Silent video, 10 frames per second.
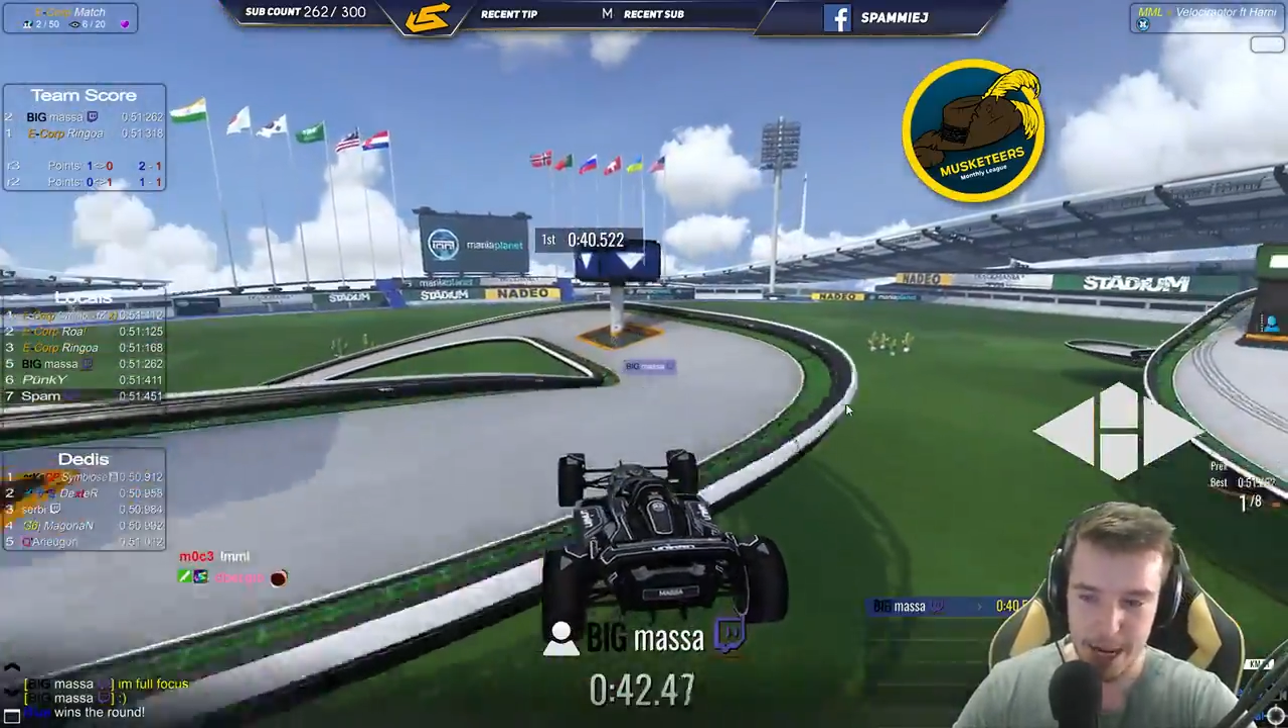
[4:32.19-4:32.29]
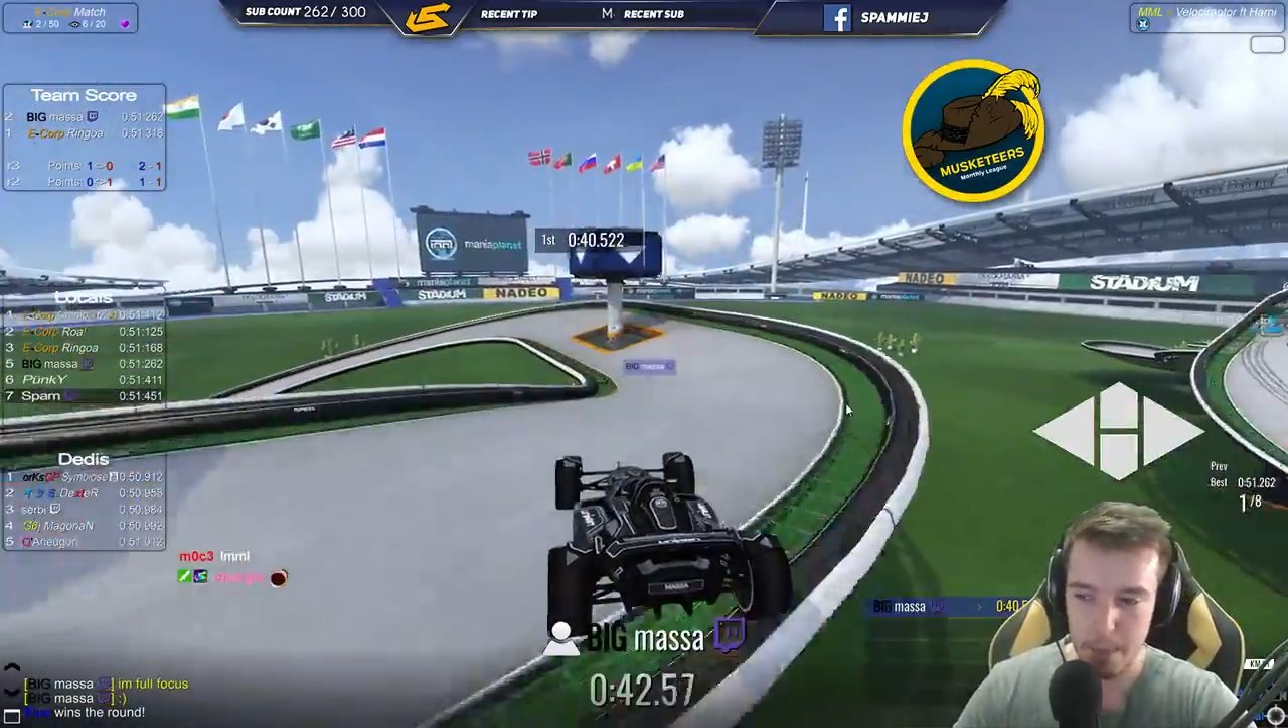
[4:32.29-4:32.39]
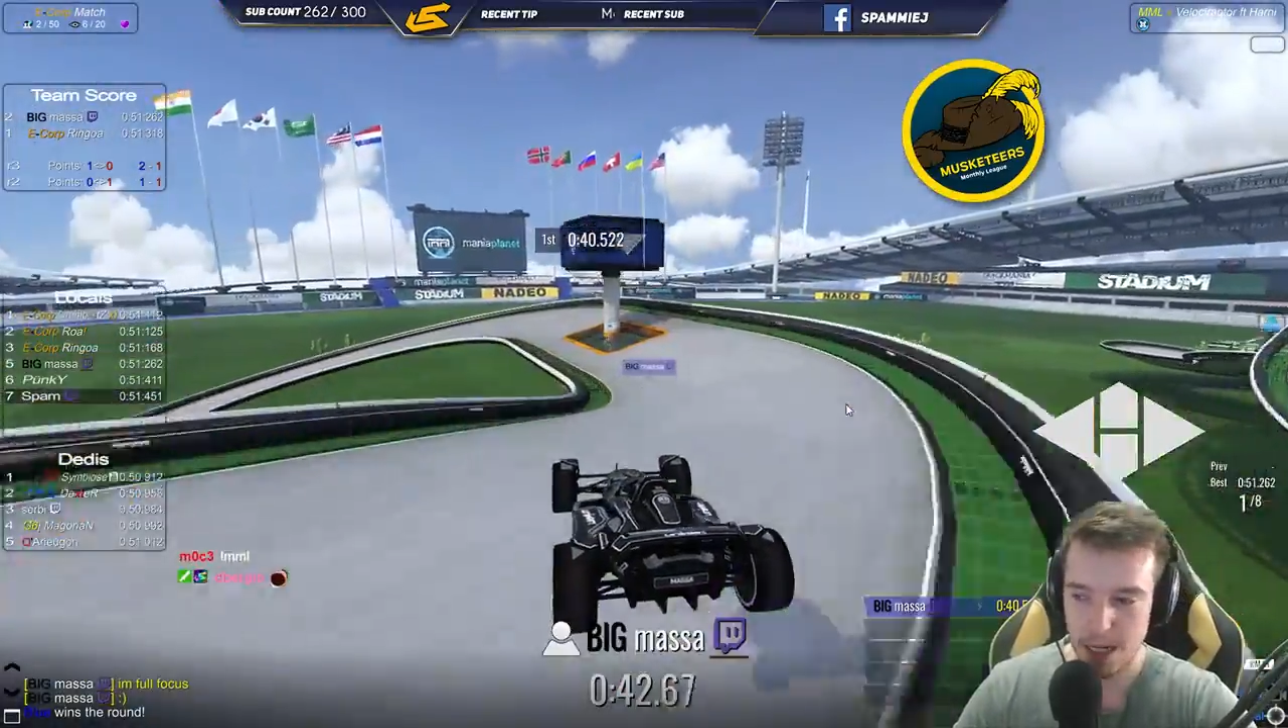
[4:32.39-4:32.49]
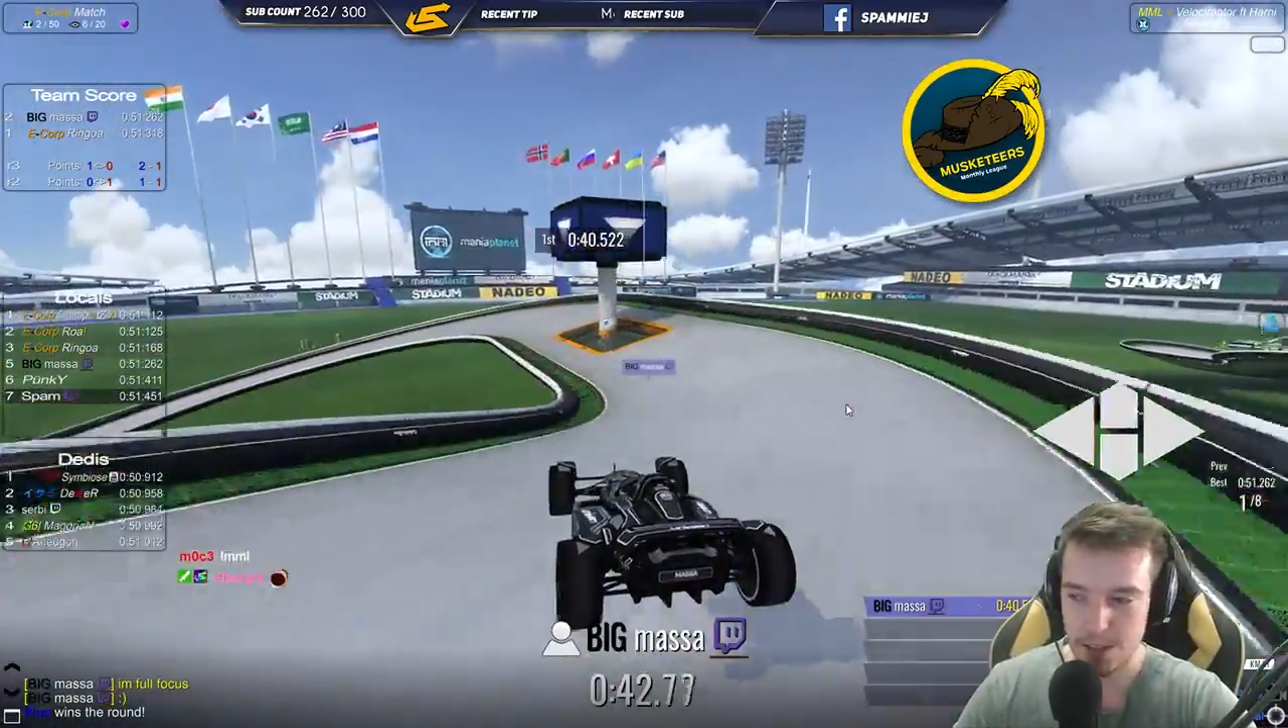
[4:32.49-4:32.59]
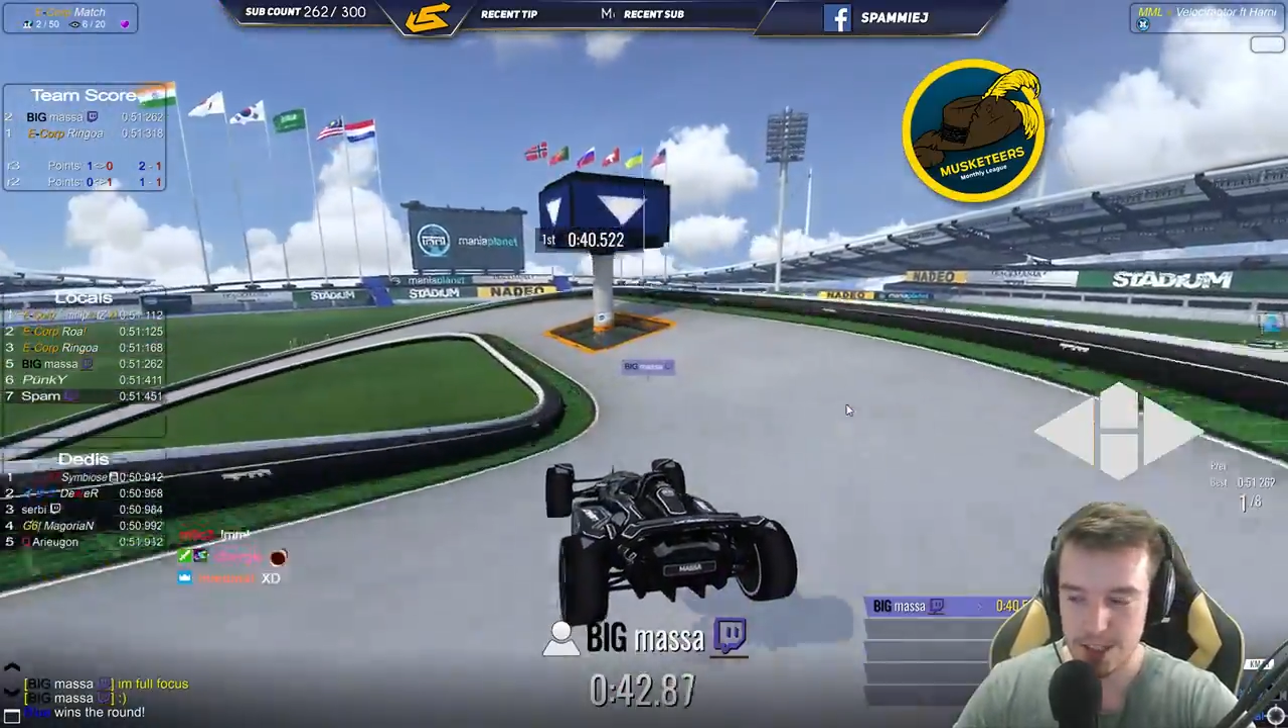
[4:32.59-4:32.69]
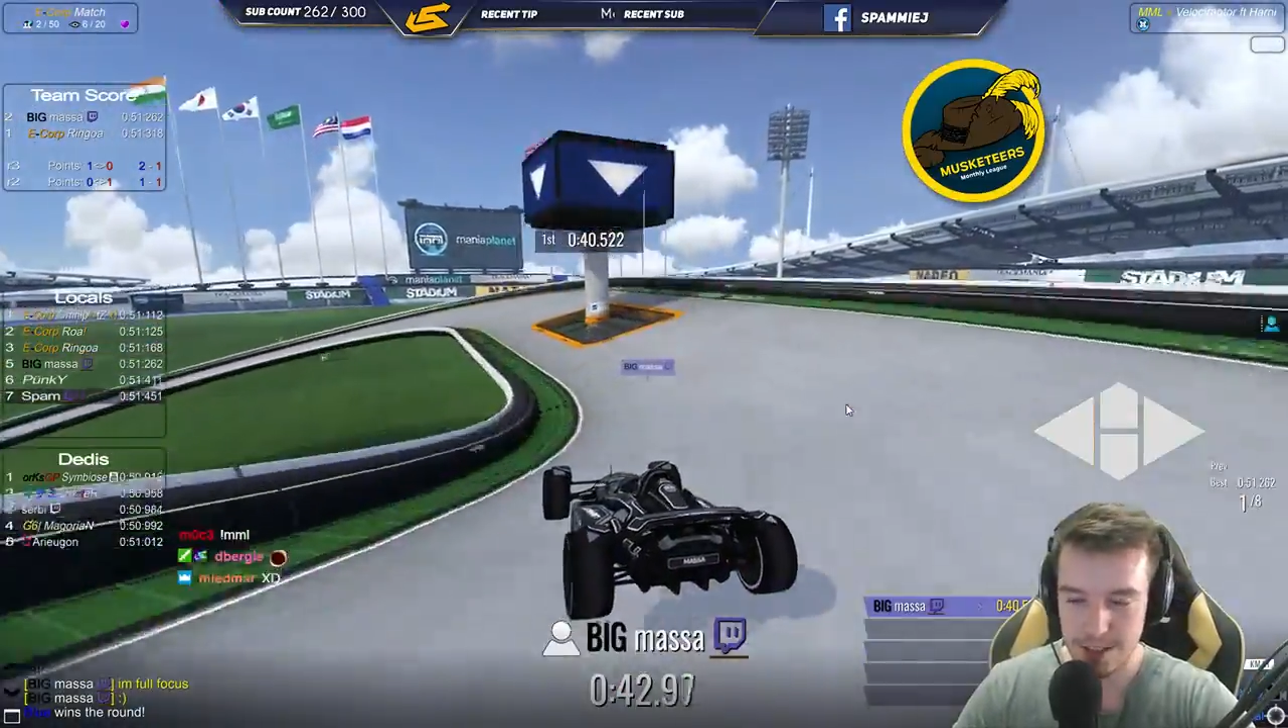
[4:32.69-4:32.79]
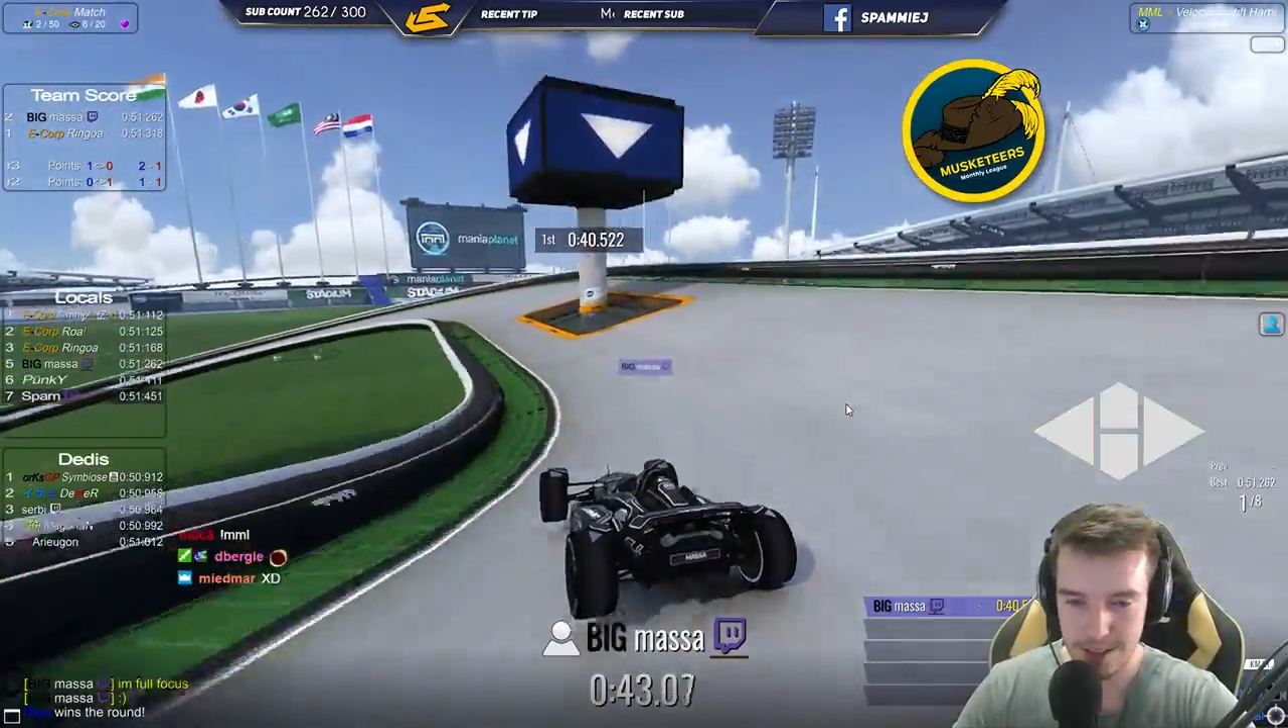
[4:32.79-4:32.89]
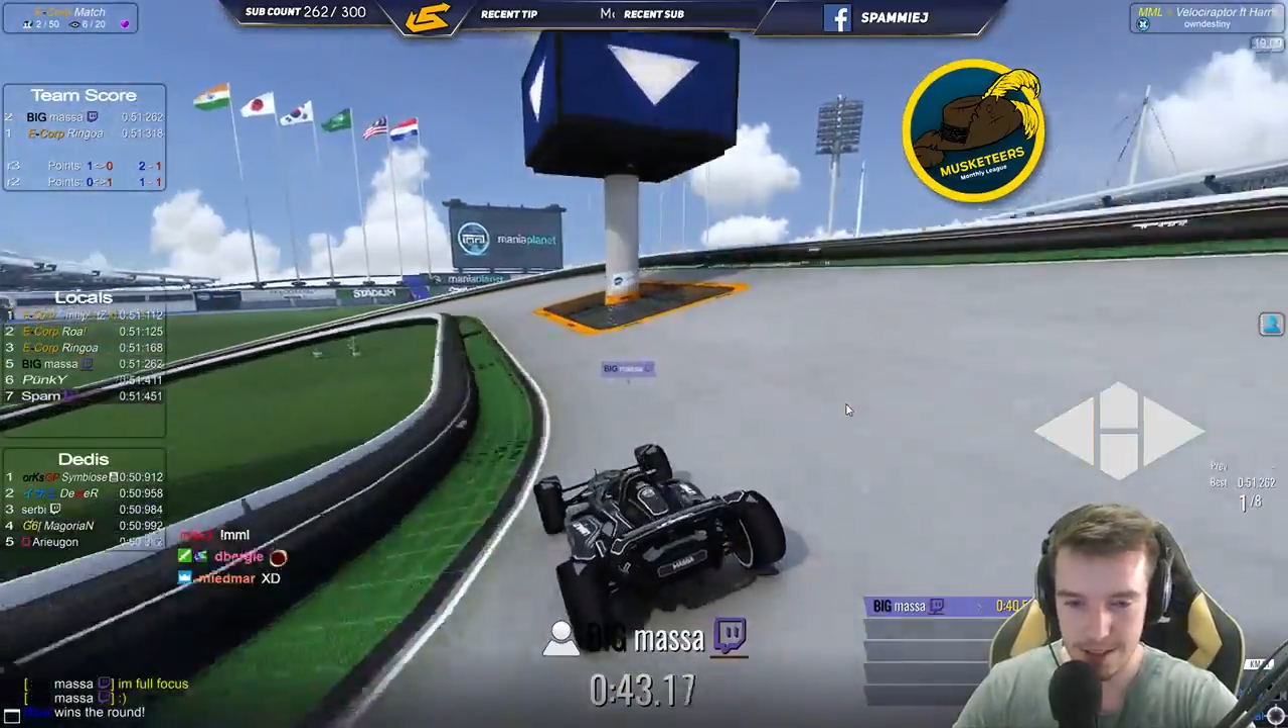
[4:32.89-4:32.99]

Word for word: the balls.